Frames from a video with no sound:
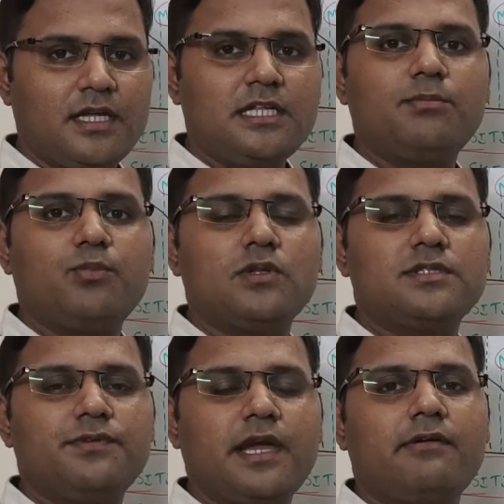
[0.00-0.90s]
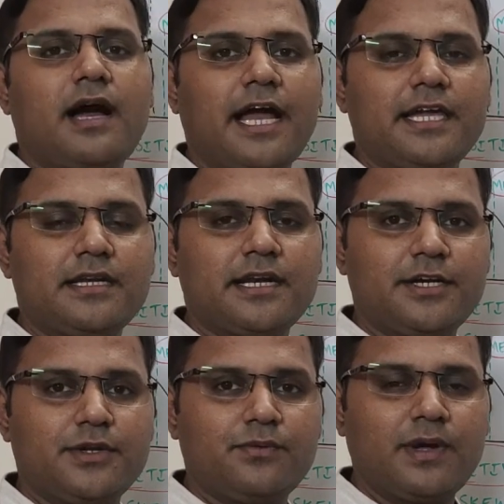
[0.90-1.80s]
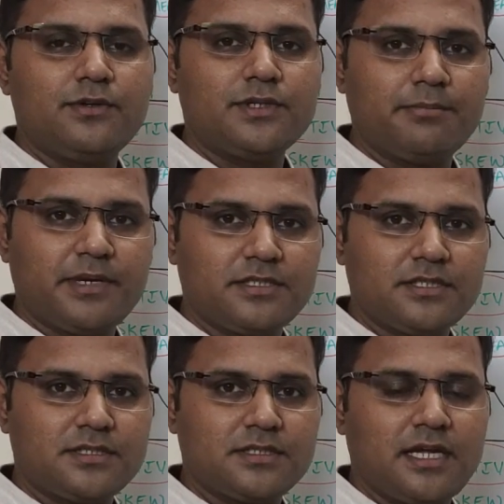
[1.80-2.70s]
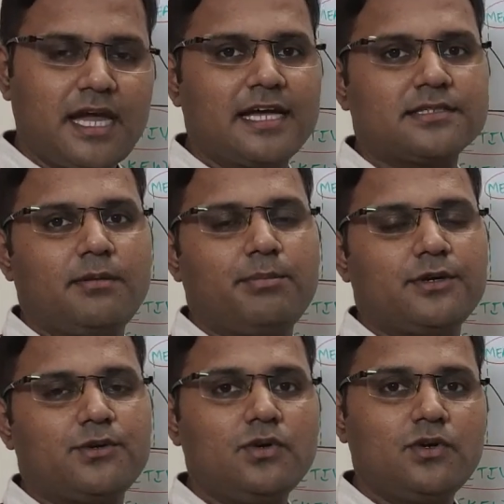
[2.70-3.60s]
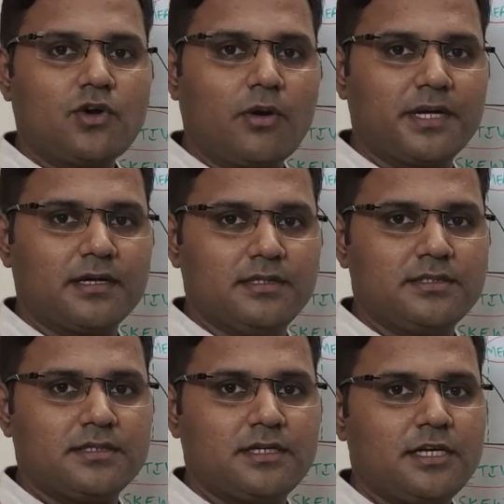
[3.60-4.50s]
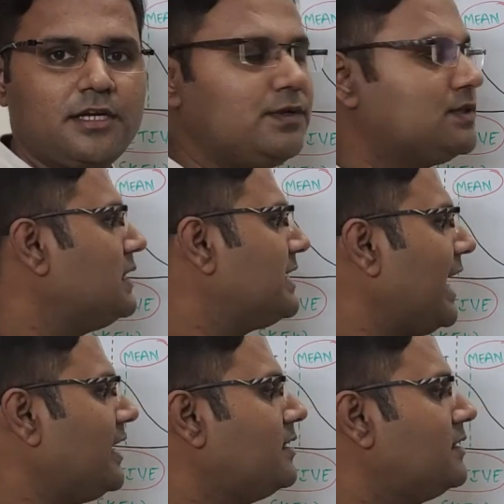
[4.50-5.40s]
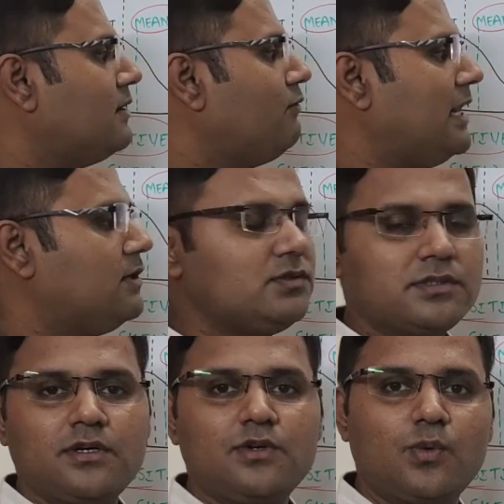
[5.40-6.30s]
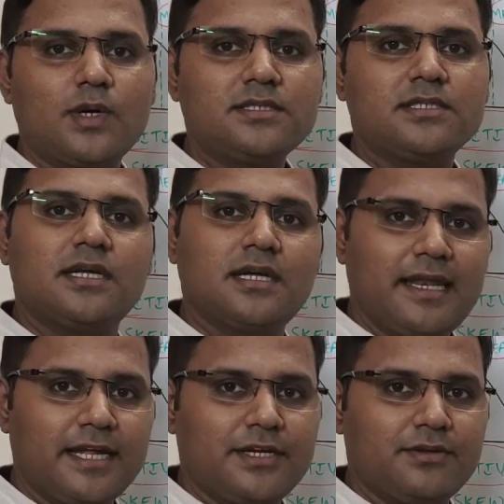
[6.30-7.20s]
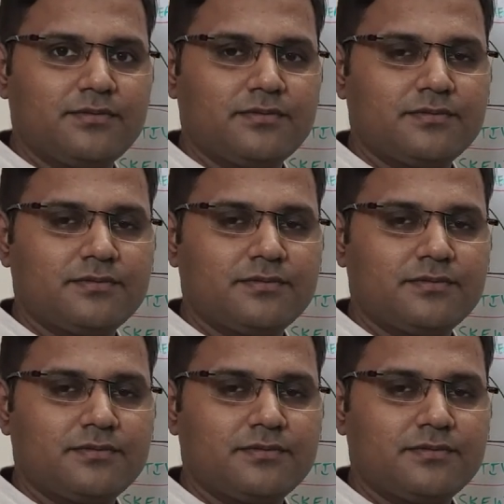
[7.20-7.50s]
in the poles we have higher negative value temperatures as compared to tropicals, which will drag the values towards negative.